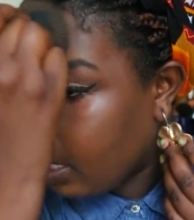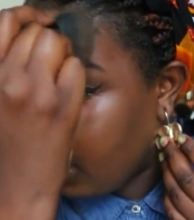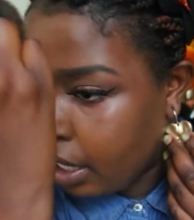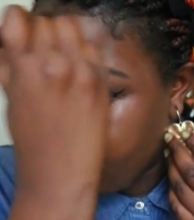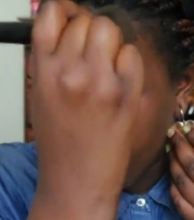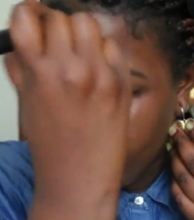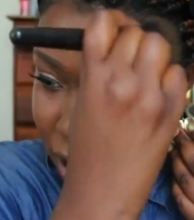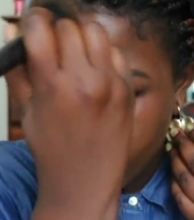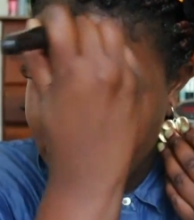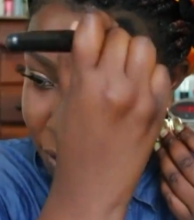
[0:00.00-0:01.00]
I even
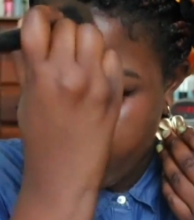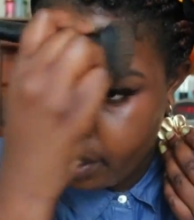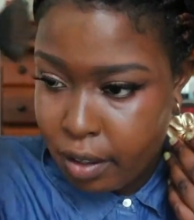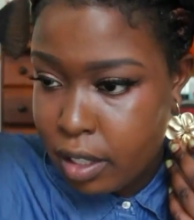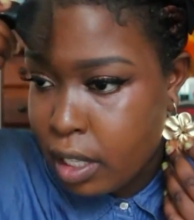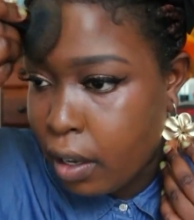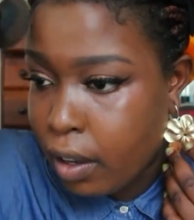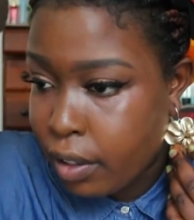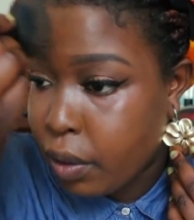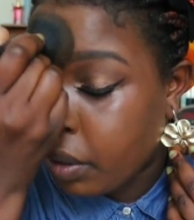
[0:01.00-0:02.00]
watched some videos here
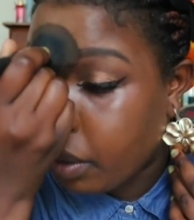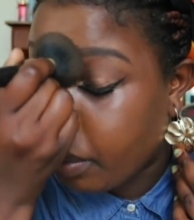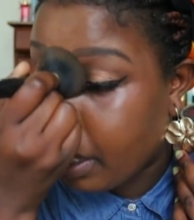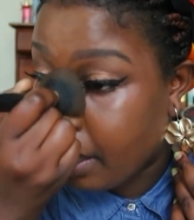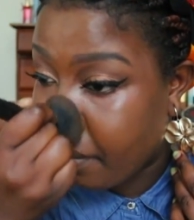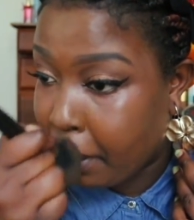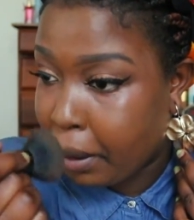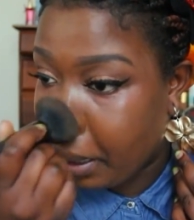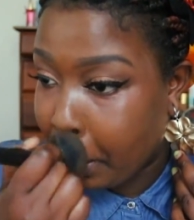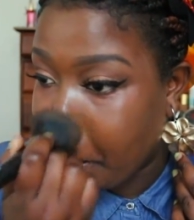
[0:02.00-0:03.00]
on YouTube and I felt
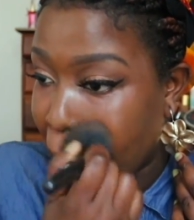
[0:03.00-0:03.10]
like